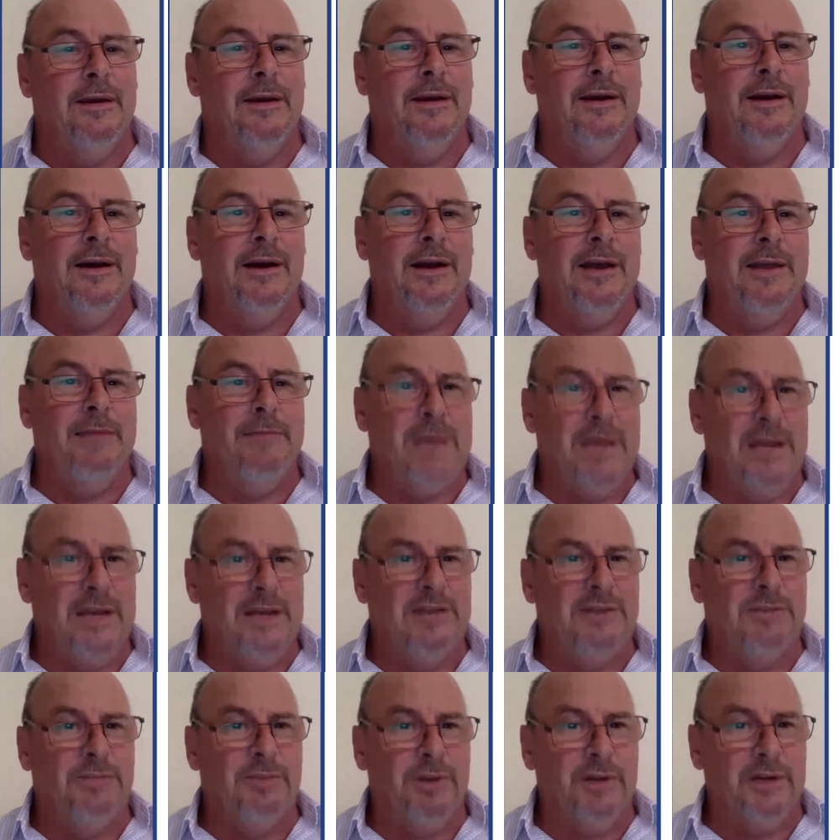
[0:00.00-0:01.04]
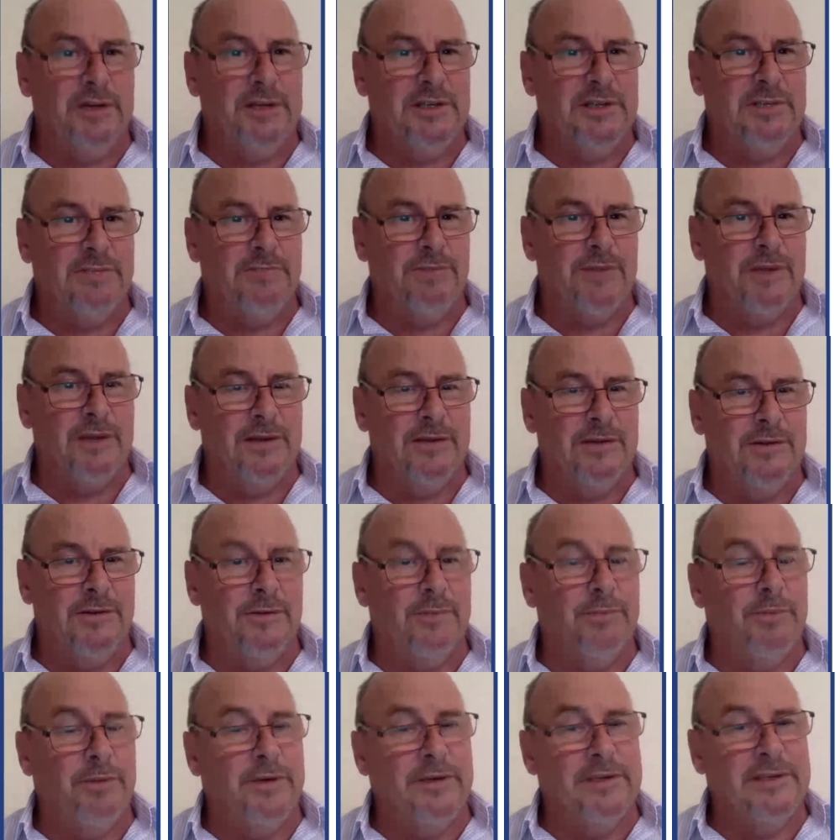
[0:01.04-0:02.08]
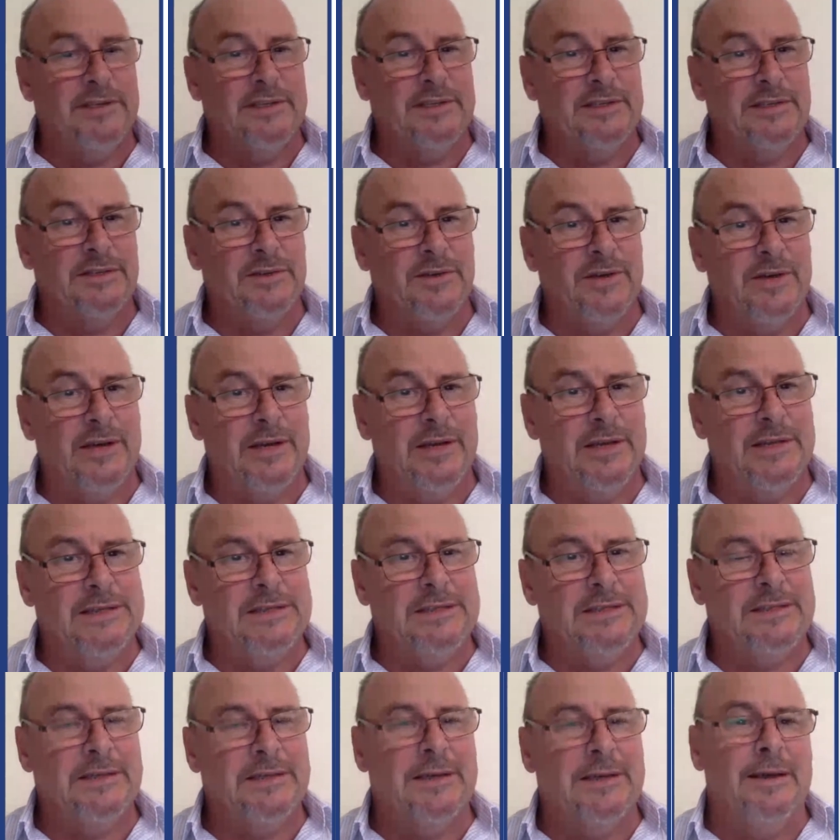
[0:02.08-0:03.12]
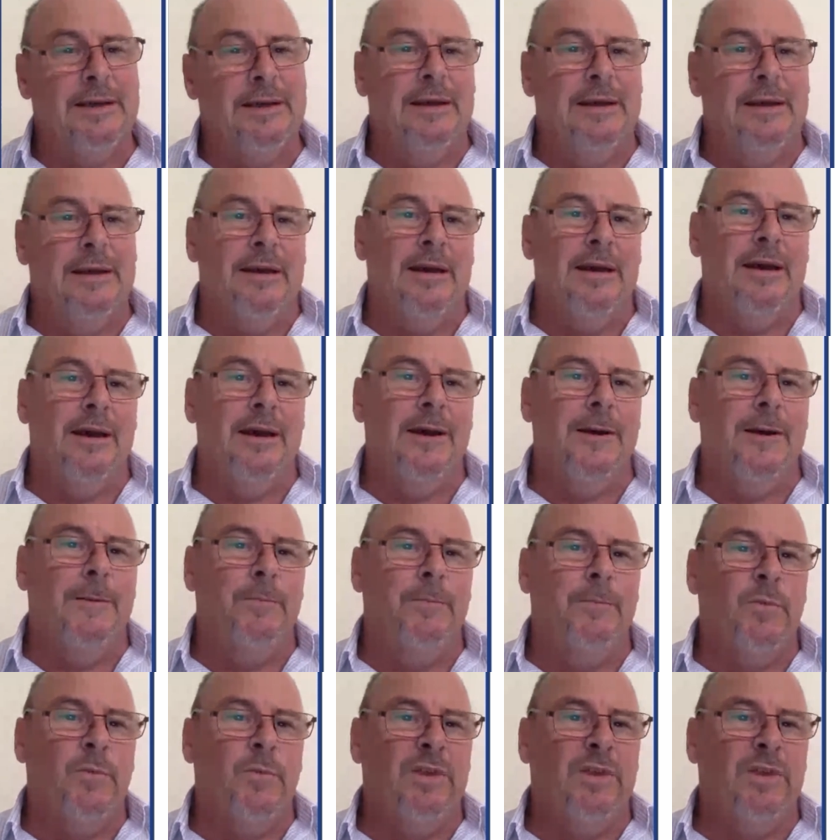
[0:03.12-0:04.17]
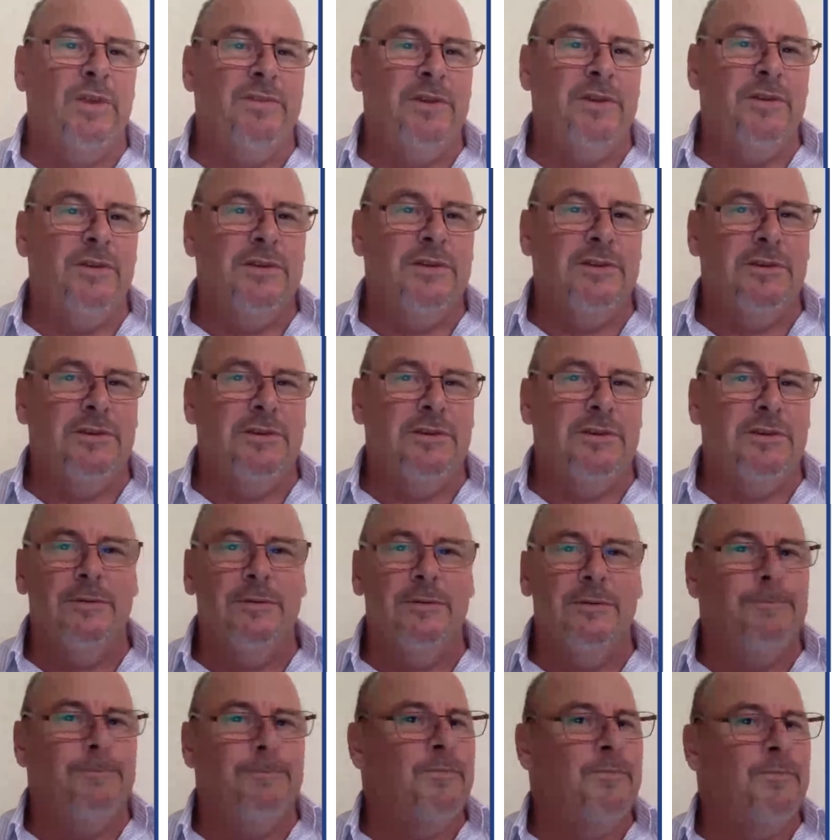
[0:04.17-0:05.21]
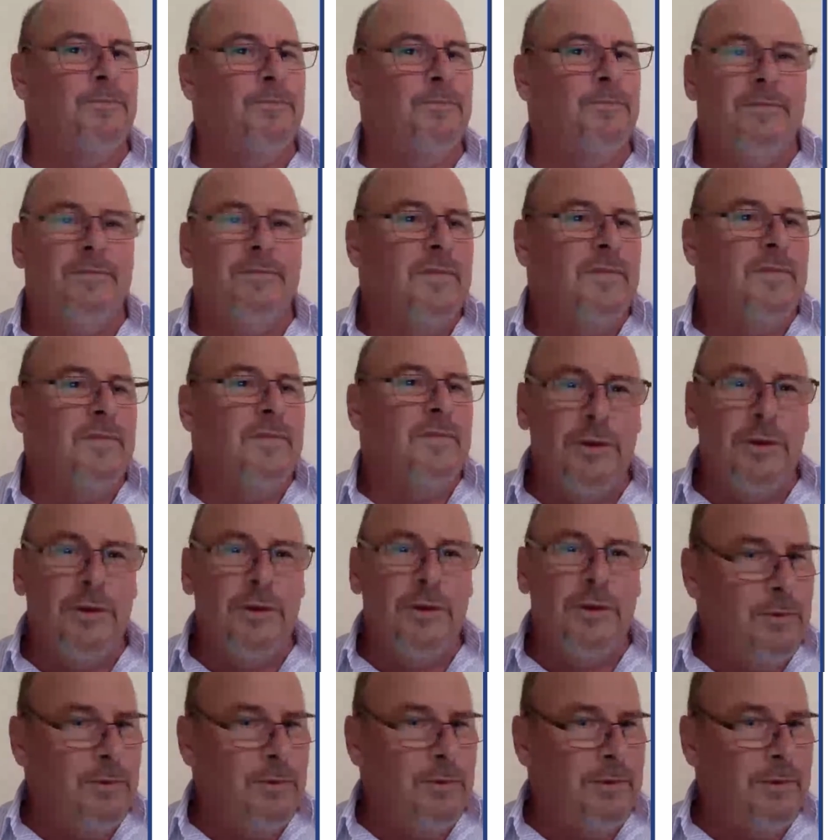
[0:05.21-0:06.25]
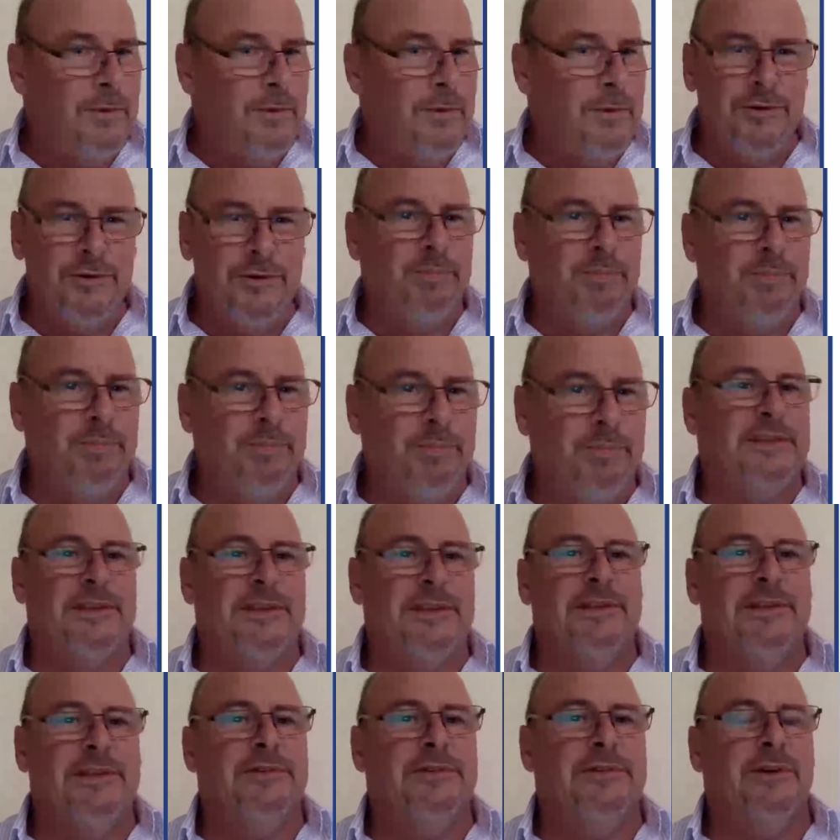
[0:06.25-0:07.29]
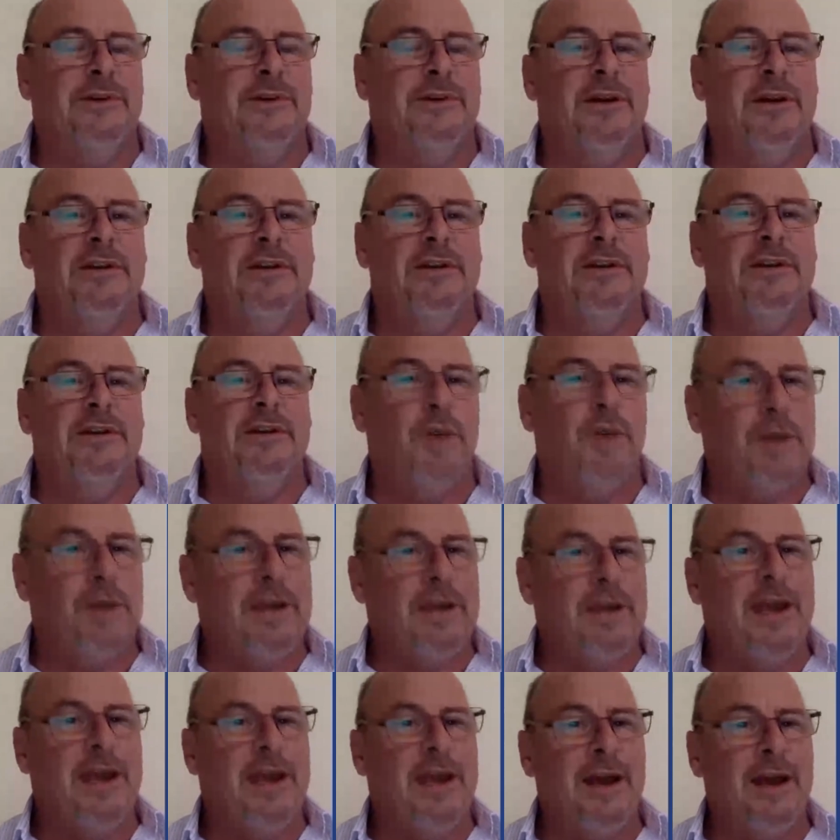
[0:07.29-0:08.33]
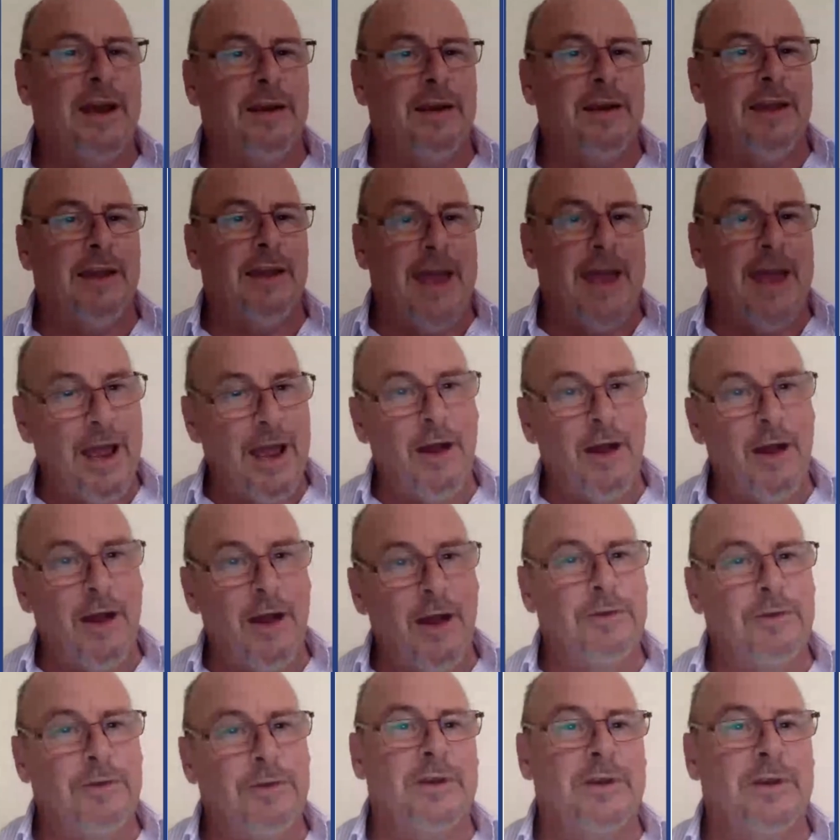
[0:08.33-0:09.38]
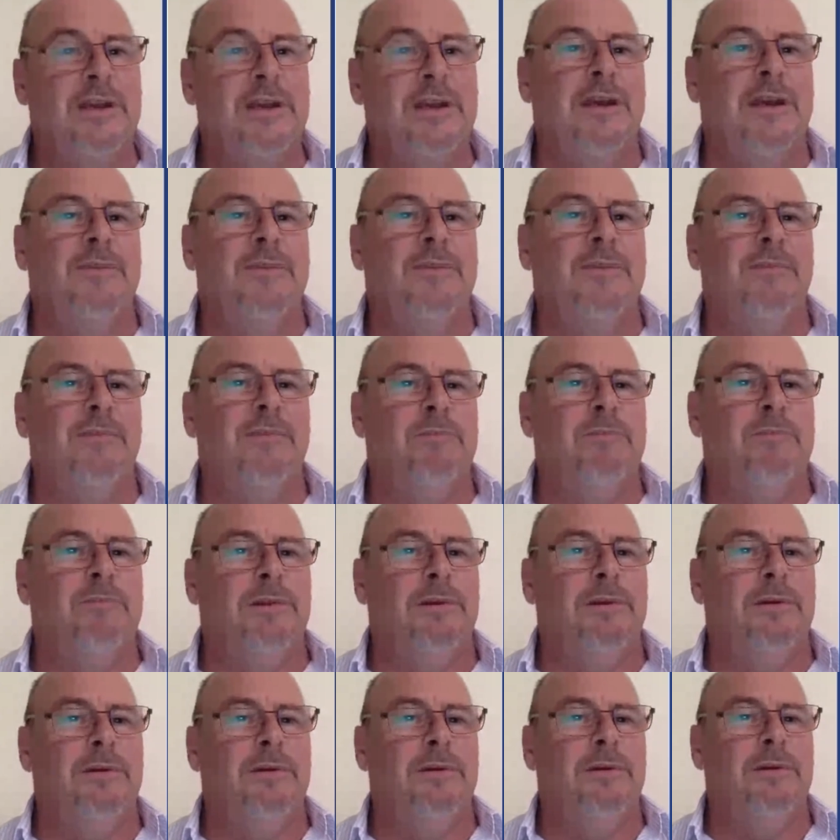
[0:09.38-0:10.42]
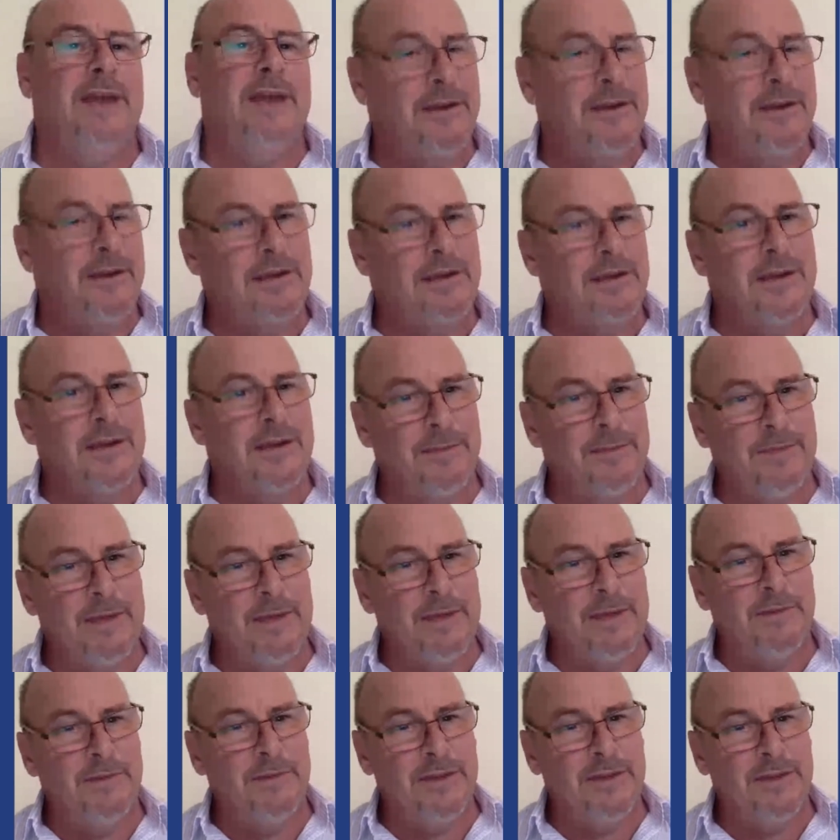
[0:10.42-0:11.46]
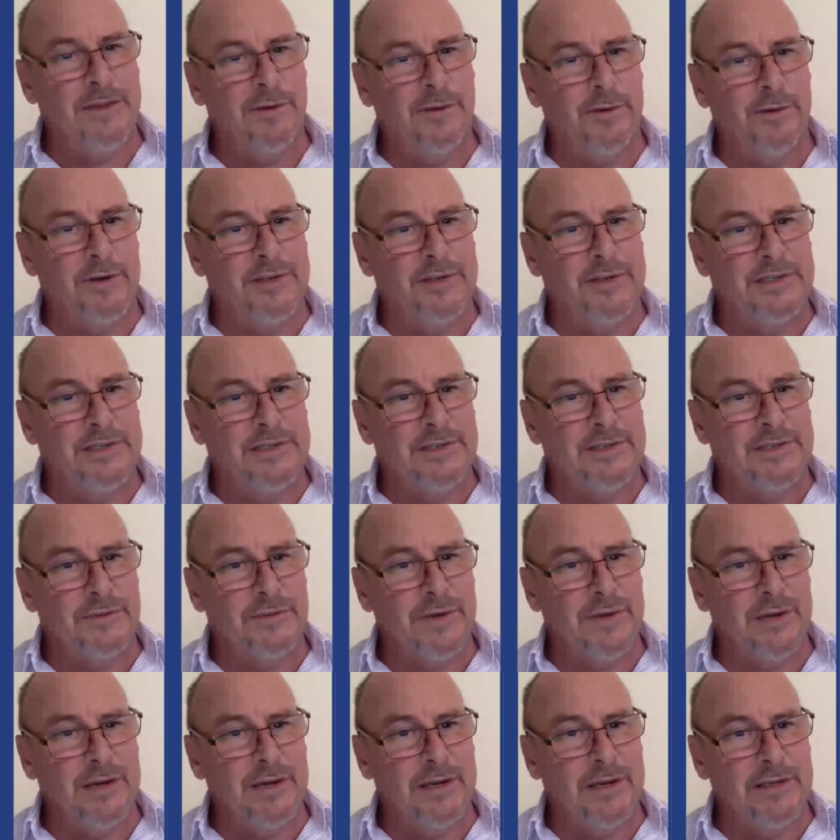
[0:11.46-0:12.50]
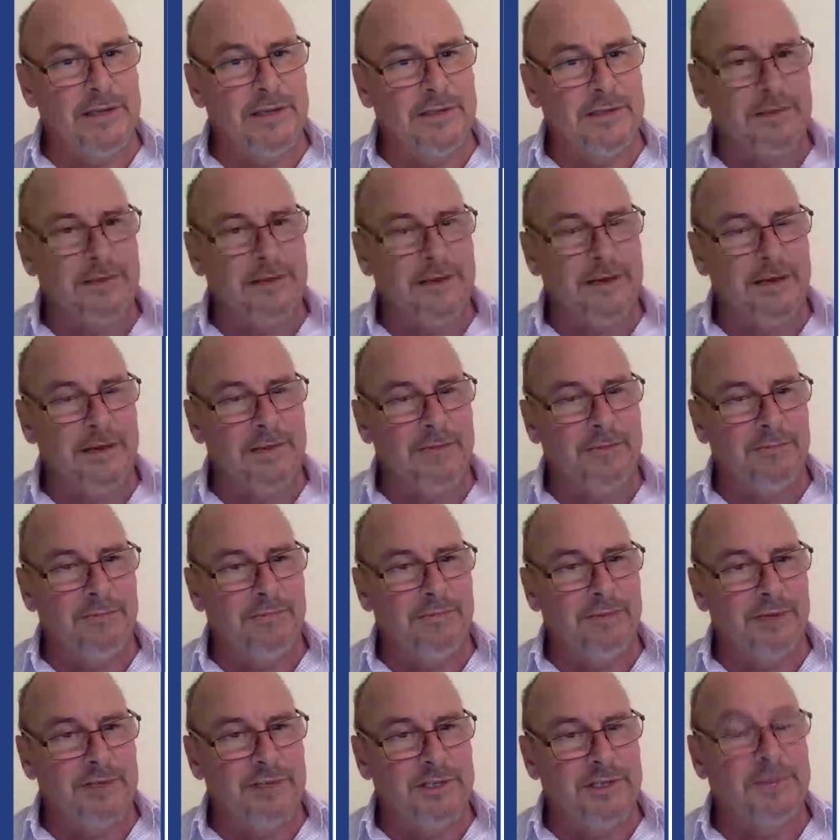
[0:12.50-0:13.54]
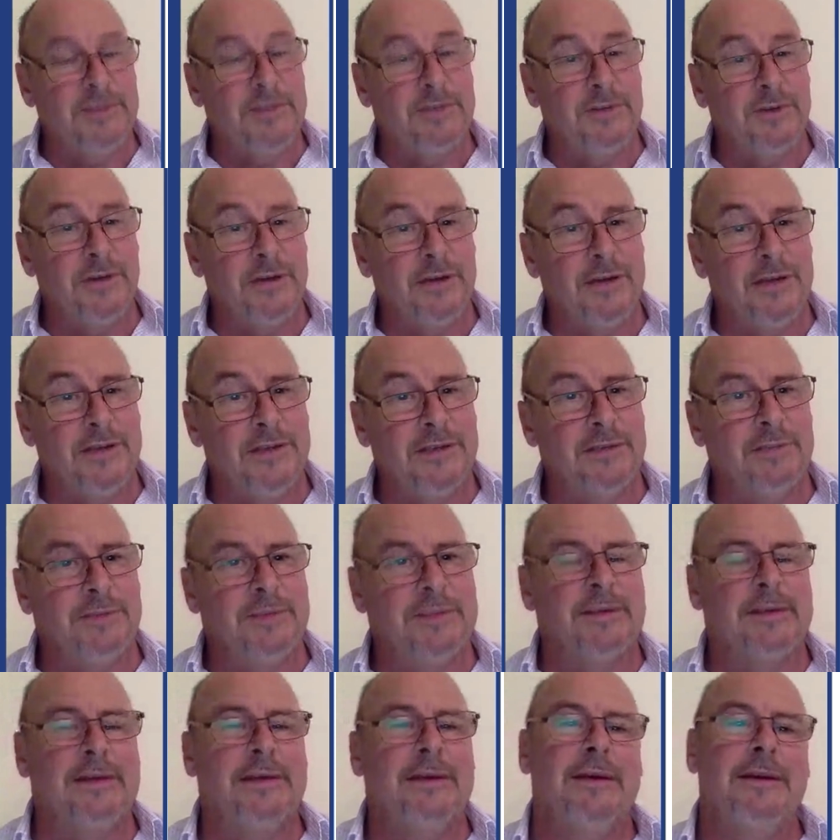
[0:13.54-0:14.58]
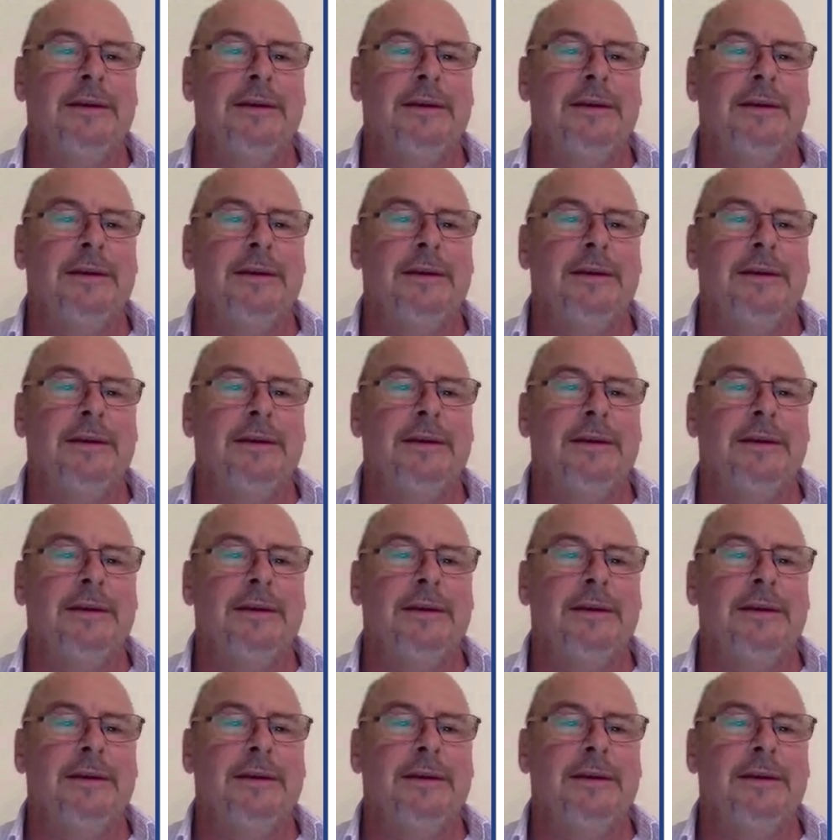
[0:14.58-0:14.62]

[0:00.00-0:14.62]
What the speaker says: and manage your apprentices and trainees with a view to you and your apprentices and trainees working out how you can keep them employed, how you can keep them in their apprentices and trainees, apprenticeships and traineeships.